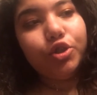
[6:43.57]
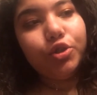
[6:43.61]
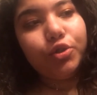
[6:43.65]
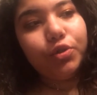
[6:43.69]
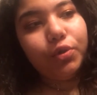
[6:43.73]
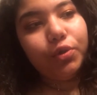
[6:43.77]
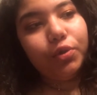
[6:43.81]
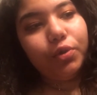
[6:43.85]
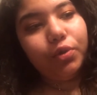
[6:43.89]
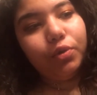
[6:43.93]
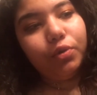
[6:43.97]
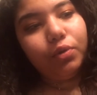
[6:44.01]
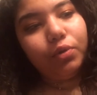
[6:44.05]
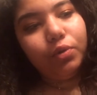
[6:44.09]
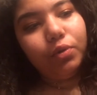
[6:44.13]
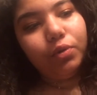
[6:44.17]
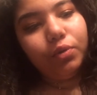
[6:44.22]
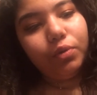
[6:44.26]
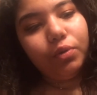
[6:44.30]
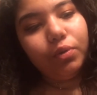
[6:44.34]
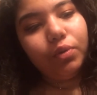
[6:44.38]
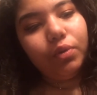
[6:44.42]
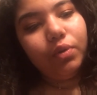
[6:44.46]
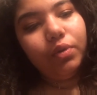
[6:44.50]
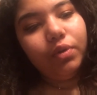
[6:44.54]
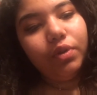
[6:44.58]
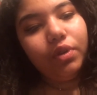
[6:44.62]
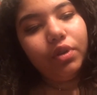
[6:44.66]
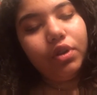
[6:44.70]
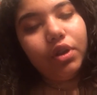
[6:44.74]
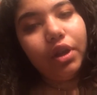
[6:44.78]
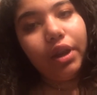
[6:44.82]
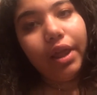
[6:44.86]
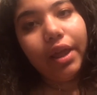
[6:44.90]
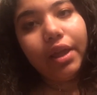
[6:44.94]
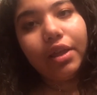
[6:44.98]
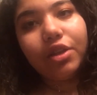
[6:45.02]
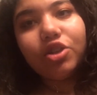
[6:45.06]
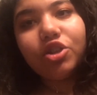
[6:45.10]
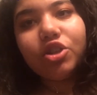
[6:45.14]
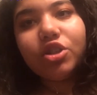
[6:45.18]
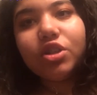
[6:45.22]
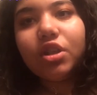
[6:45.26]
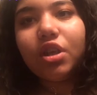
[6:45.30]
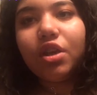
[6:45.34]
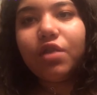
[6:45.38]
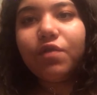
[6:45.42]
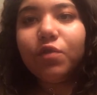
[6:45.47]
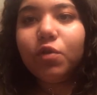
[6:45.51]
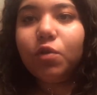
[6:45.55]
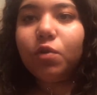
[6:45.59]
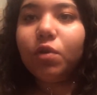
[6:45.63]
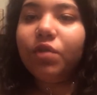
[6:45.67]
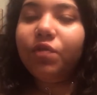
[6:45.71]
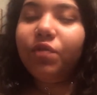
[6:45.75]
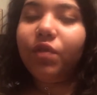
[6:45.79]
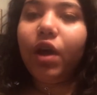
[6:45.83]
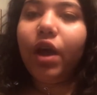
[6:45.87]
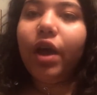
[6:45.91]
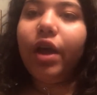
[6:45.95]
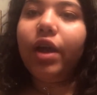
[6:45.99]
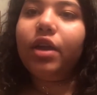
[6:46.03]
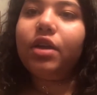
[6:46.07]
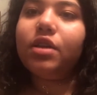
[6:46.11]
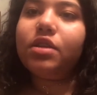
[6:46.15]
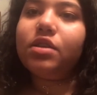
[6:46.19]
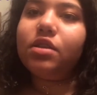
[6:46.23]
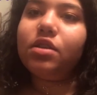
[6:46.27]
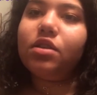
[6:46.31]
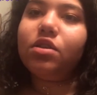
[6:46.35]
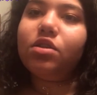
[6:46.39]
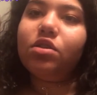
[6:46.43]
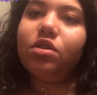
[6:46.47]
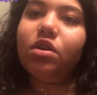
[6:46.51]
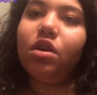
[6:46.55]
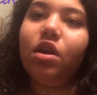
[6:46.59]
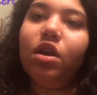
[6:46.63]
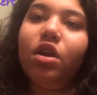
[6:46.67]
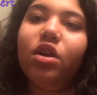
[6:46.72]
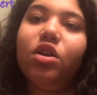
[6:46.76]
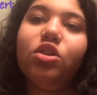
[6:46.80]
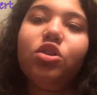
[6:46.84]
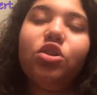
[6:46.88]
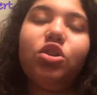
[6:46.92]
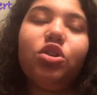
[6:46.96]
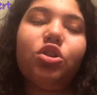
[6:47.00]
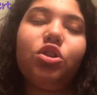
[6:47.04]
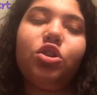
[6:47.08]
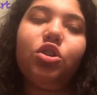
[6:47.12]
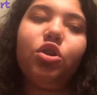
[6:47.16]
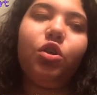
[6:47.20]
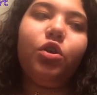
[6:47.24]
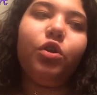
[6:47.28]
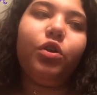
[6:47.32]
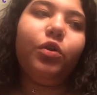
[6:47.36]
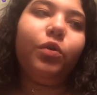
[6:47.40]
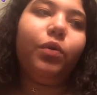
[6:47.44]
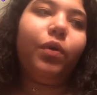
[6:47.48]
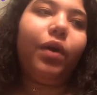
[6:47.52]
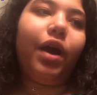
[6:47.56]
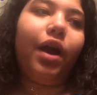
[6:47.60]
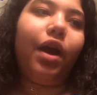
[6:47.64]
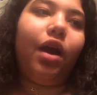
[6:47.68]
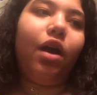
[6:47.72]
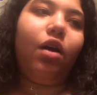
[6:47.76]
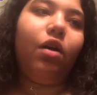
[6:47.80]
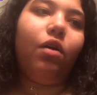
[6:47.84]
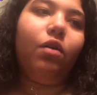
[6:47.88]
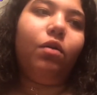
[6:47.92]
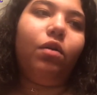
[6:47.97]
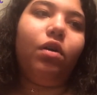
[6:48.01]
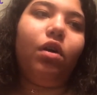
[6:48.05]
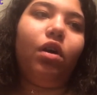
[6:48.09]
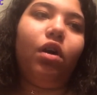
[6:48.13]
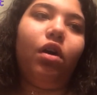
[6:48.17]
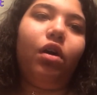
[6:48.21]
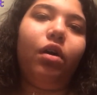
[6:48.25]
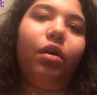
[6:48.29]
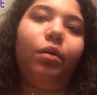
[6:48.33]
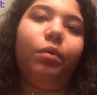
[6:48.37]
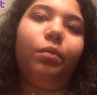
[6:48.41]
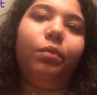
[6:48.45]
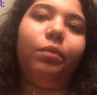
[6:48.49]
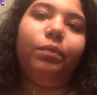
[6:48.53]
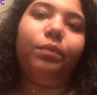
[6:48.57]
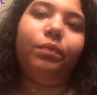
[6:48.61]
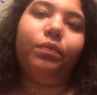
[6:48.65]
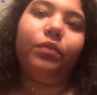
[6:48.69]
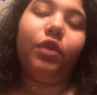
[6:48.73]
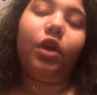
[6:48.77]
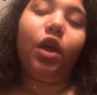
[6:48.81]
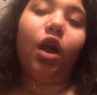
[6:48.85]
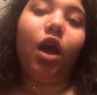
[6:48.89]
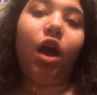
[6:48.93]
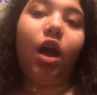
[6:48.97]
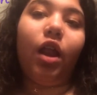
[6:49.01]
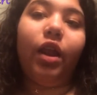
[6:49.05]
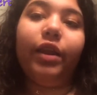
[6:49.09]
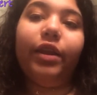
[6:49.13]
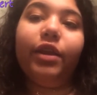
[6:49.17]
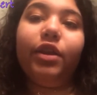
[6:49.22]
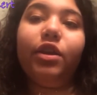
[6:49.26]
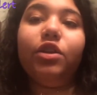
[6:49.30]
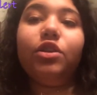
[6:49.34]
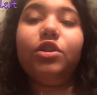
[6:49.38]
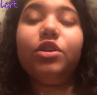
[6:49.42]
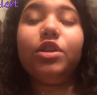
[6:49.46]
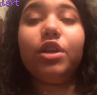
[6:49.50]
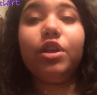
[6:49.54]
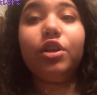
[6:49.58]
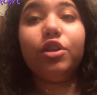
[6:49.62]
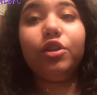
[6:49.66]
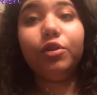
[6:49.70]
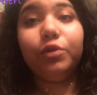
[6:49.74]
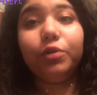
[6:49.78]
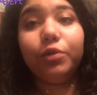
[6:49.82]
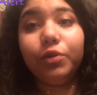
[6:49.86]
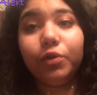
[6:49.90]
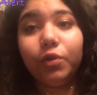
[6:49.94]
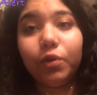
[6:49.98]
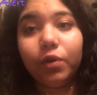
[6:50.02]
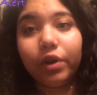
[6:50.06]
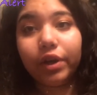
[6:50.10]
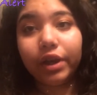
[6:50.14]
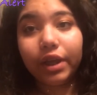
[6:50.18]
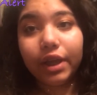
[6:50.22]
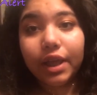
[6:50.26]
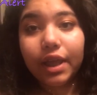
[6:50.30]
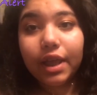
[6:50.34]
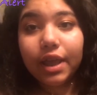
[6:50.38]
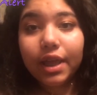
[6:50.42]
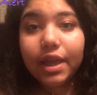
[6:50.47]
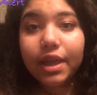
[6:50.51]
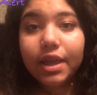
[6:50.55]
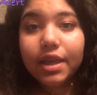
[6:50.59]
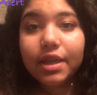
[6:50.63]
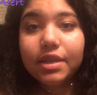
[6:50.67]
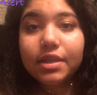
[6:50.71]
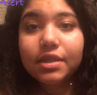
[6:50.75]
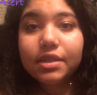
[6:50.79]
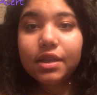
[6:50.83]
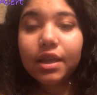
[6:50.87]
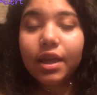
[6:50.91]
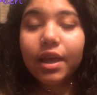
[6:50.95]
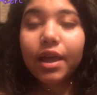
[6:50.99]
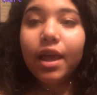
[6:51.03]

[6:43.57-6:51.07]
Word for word: to like just give you advice and just show you how um, college in New York is